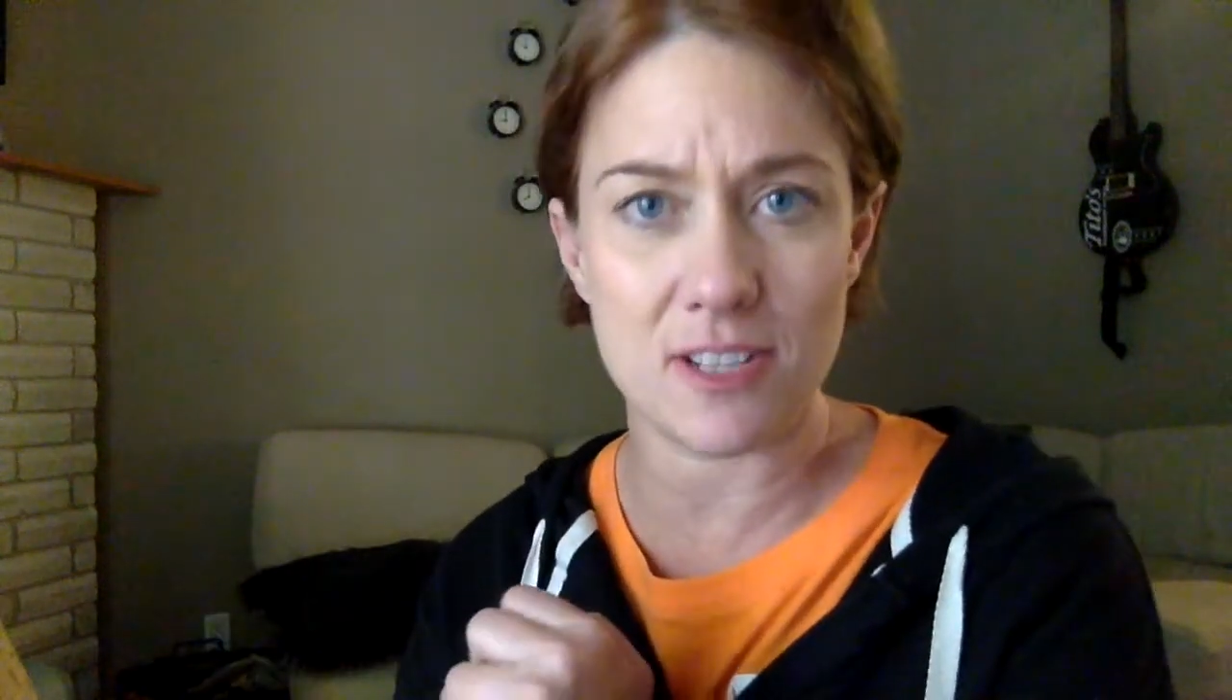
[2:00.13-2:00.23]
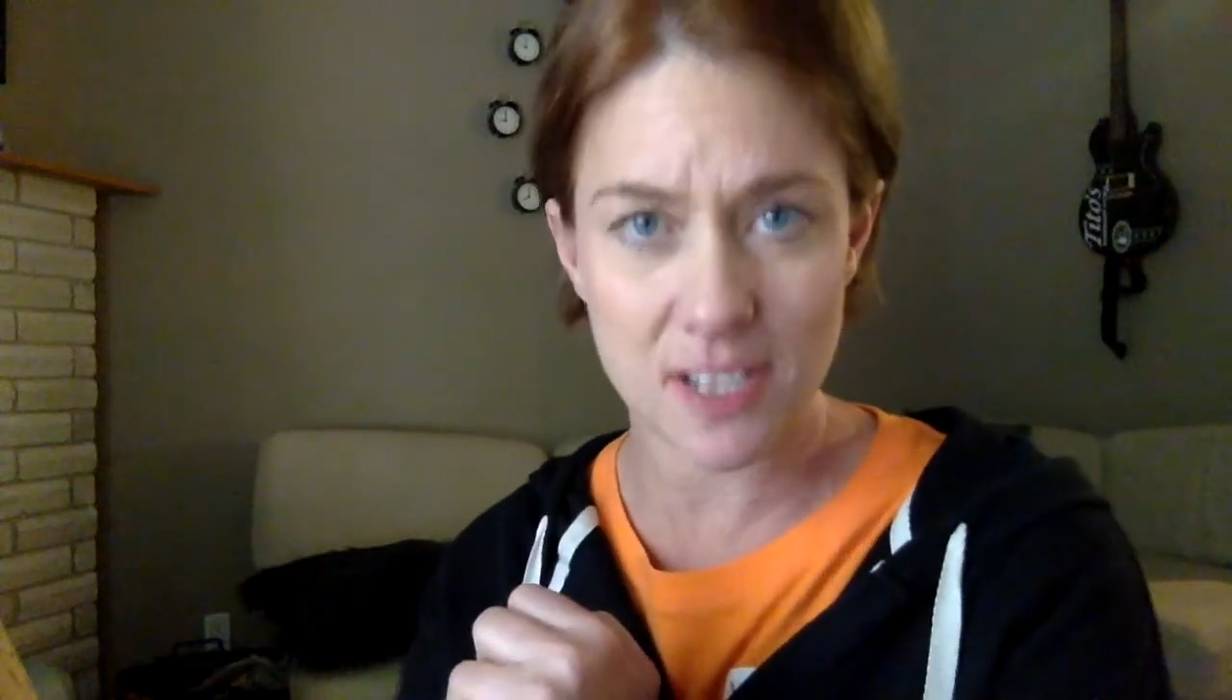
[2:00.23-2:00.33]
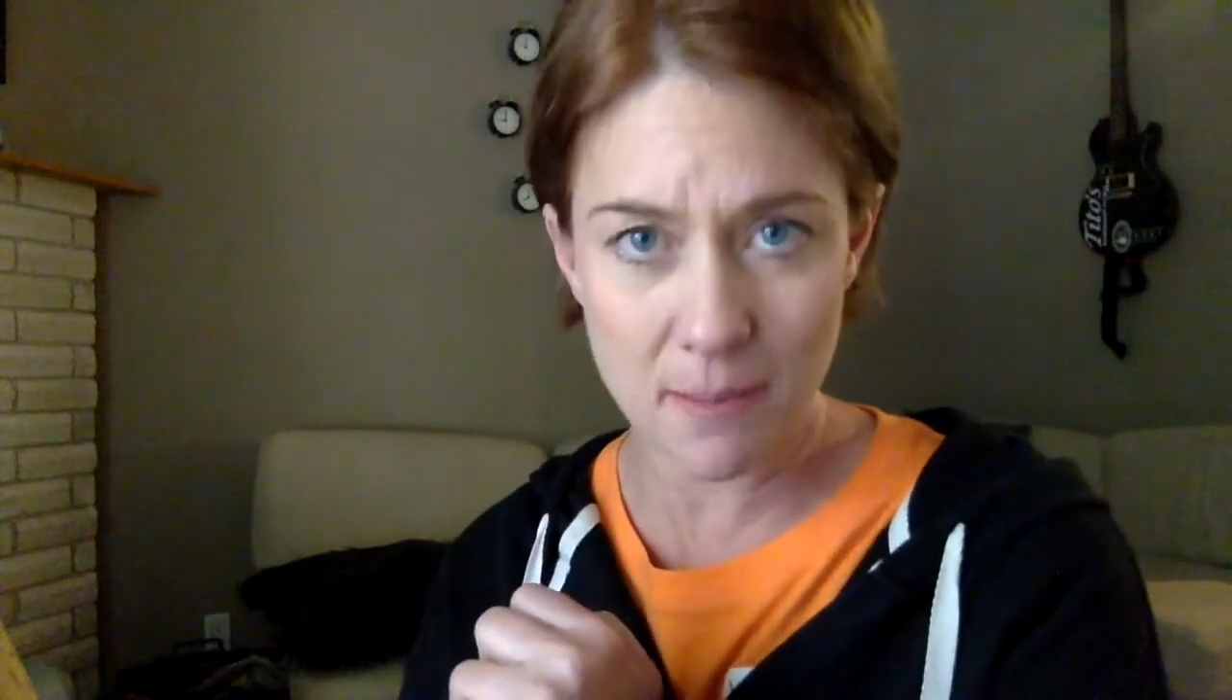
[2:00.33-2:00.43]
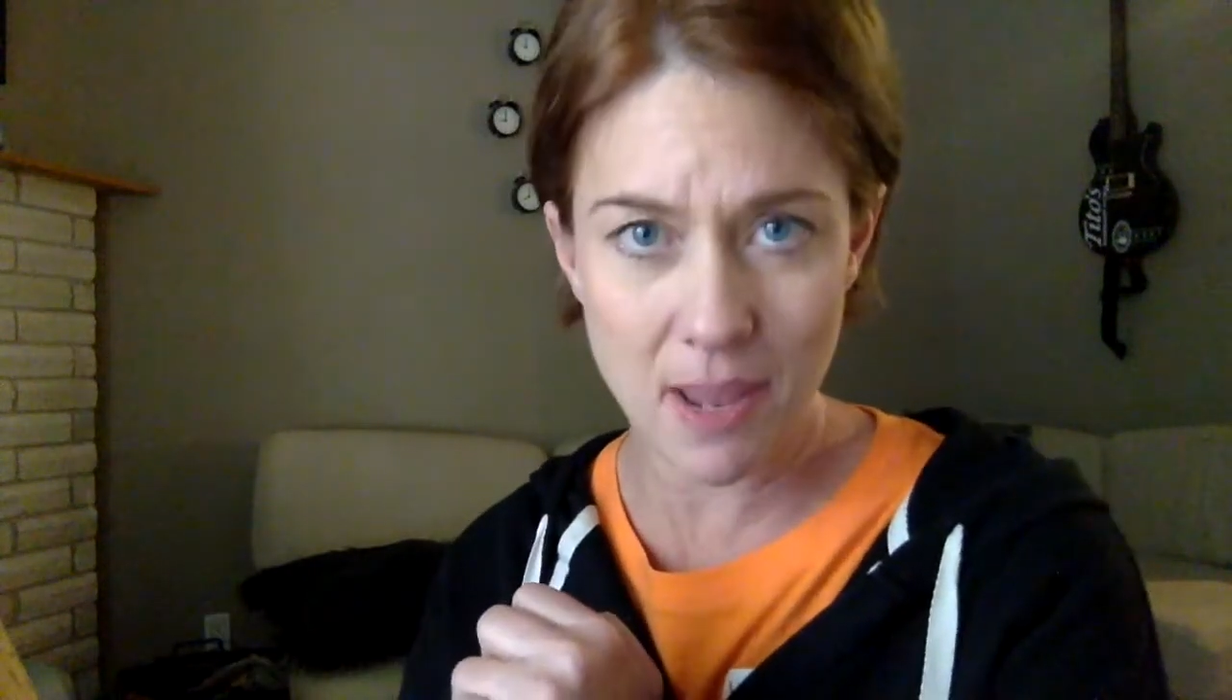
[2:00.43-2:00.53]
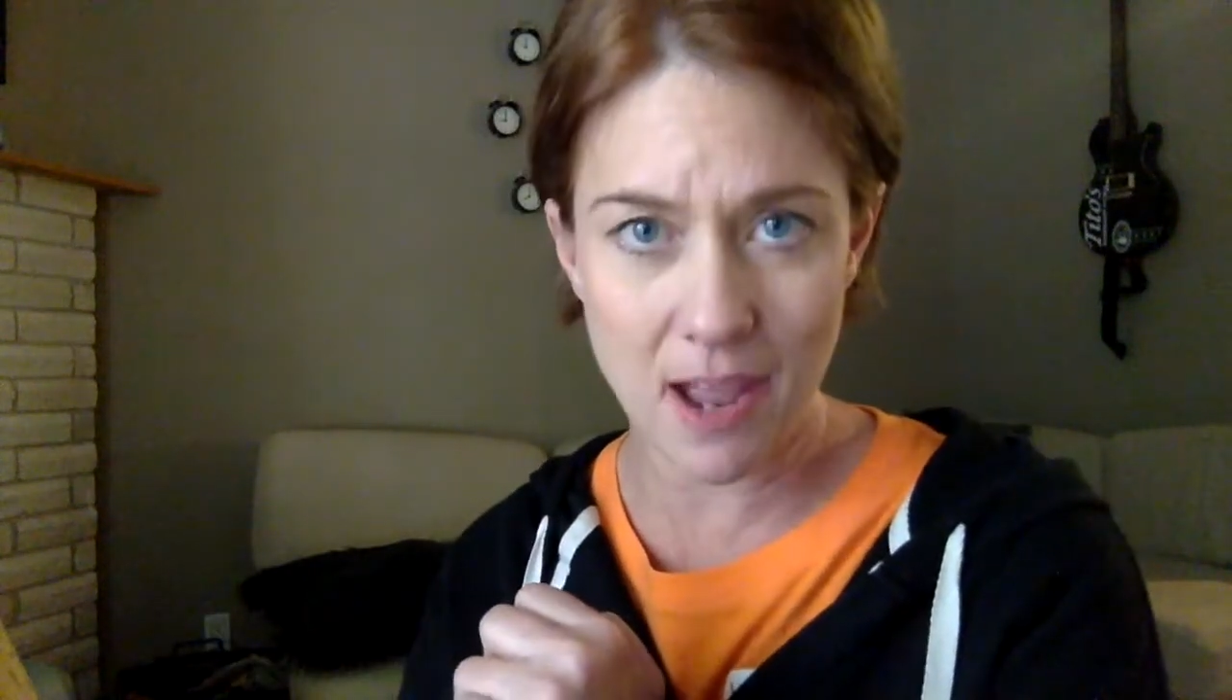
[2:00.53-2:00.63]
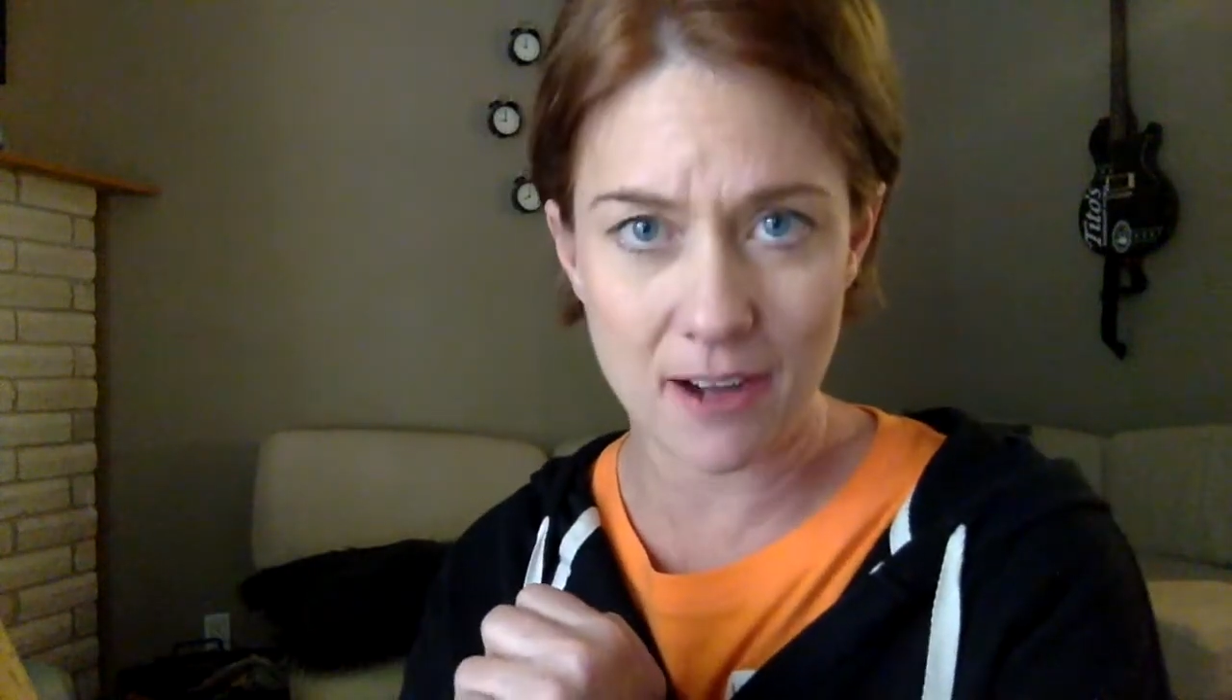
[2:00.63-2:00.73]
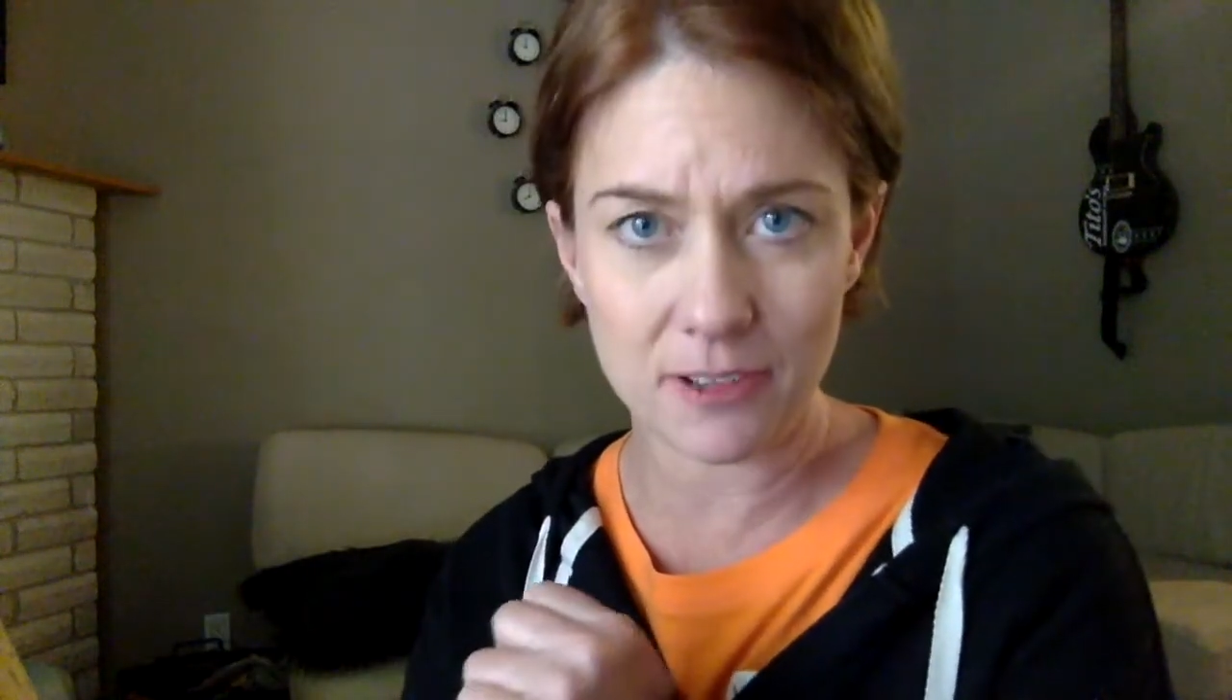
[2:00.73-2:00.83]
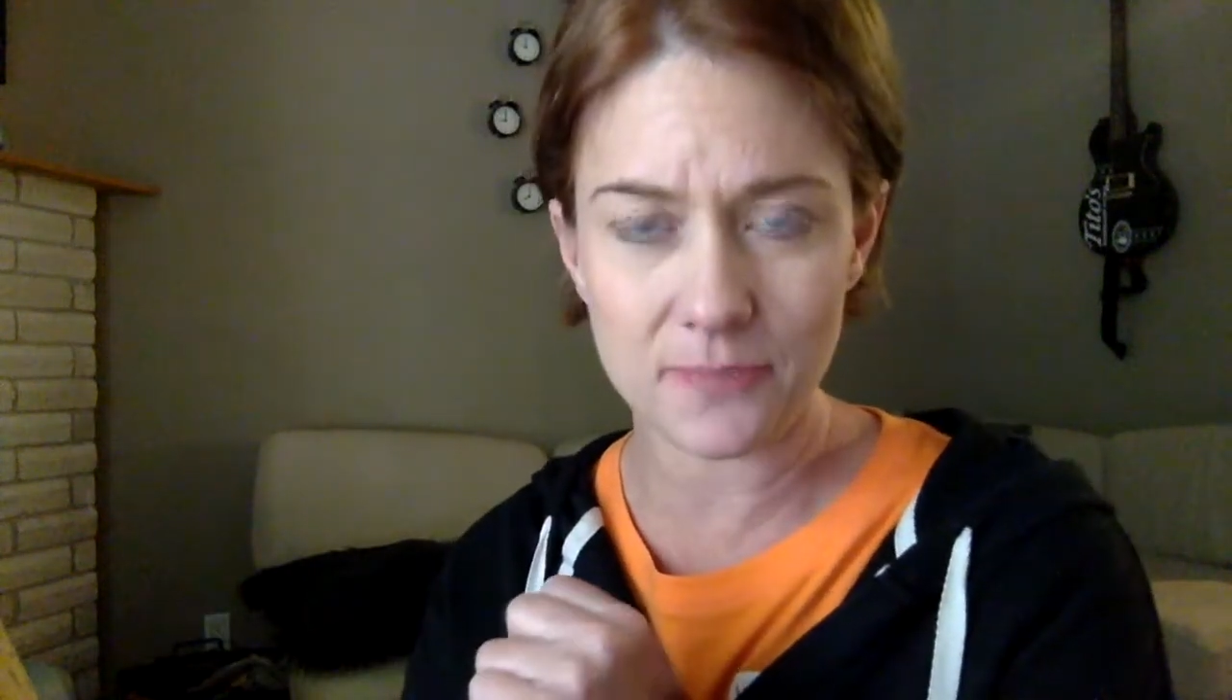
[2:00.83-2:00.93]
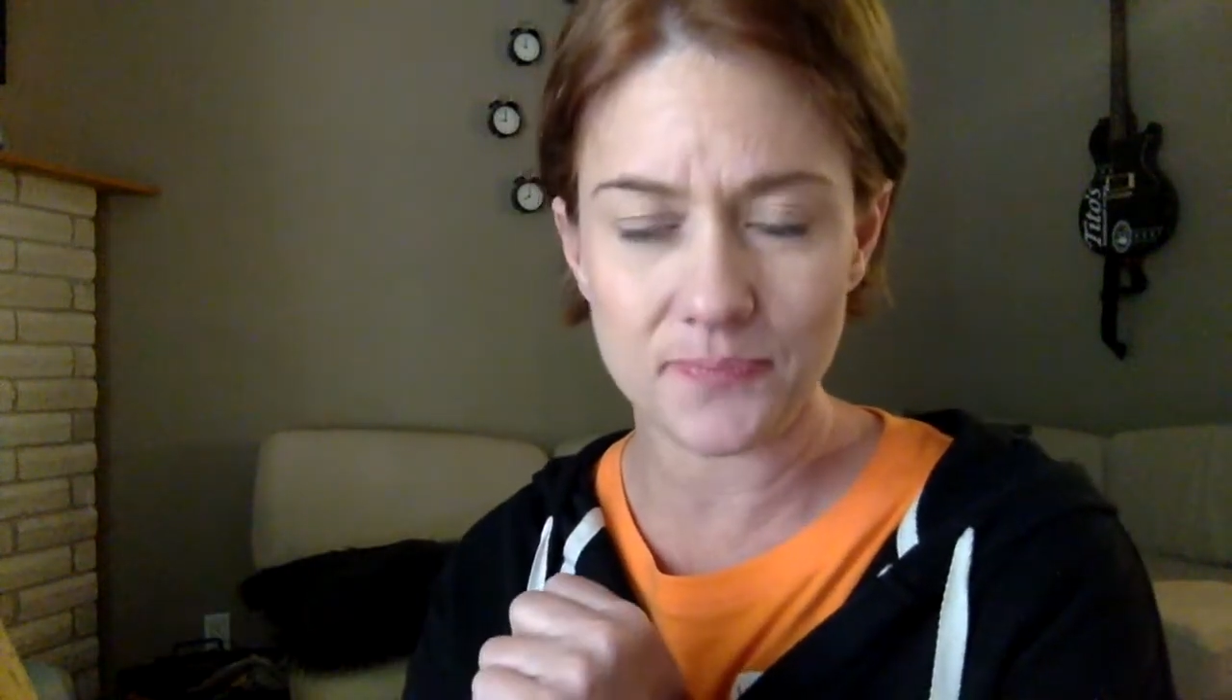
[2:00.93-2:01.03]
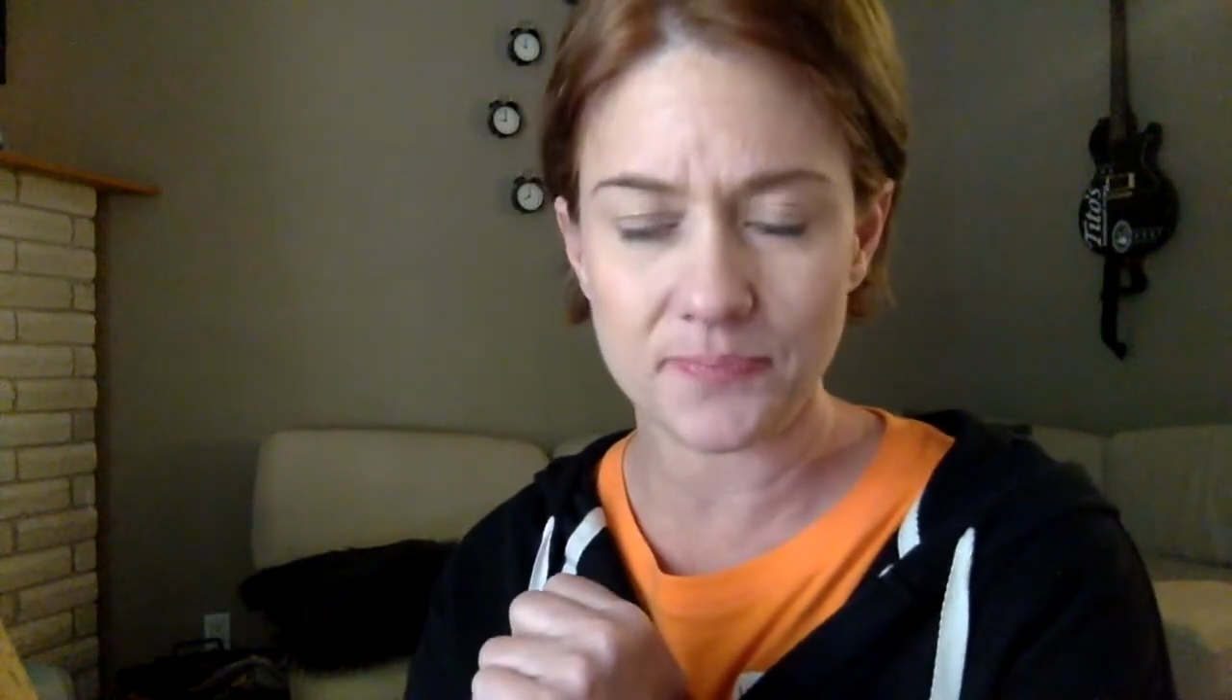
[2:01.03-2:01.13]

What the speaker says: somehow.